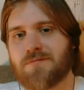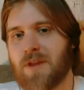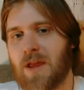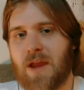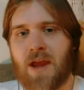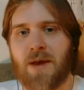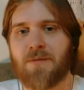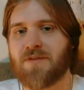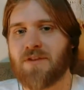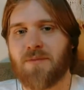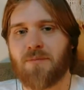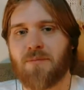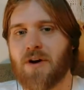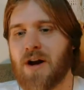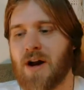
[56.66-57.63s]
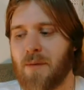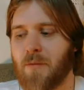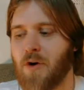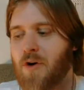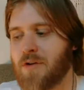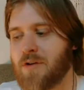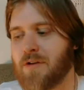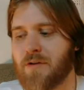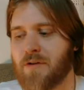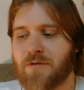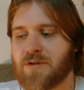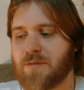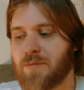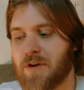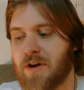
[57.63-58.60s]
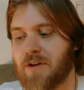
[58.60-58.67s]
Amazon Prime, all of those
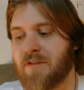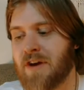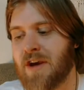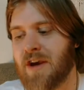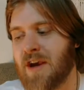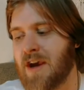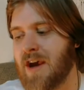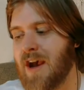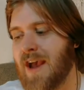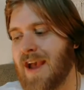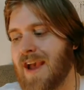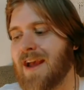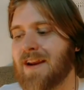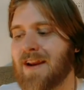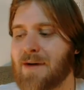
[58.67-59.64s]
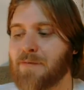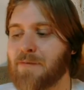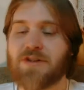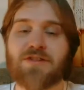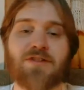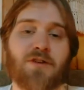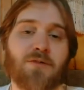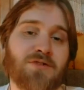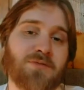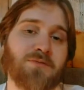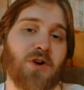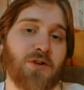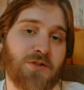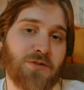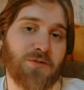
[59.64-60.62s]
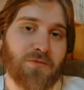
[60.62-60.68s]
above. And I'm going to start with some
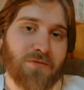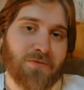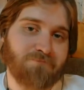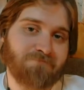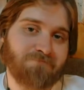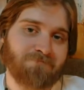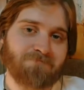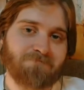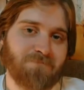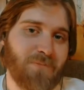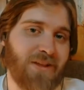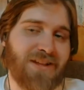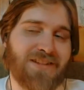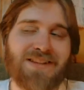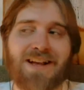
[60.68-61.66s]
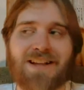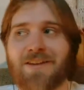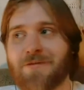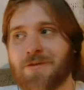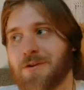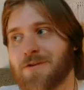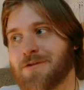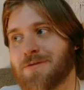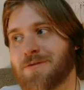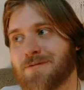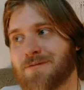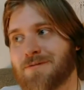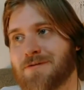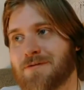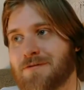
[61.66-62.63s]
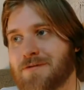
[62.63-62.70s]
cartoons because I love
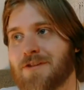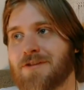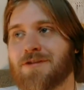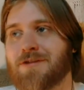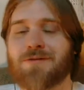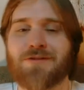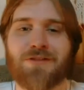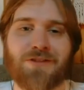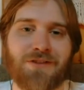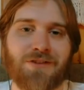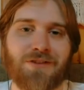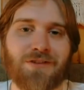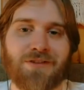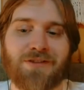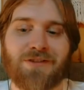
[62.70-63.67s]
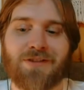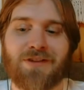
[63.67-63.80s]
cartoons. Cartoons are good.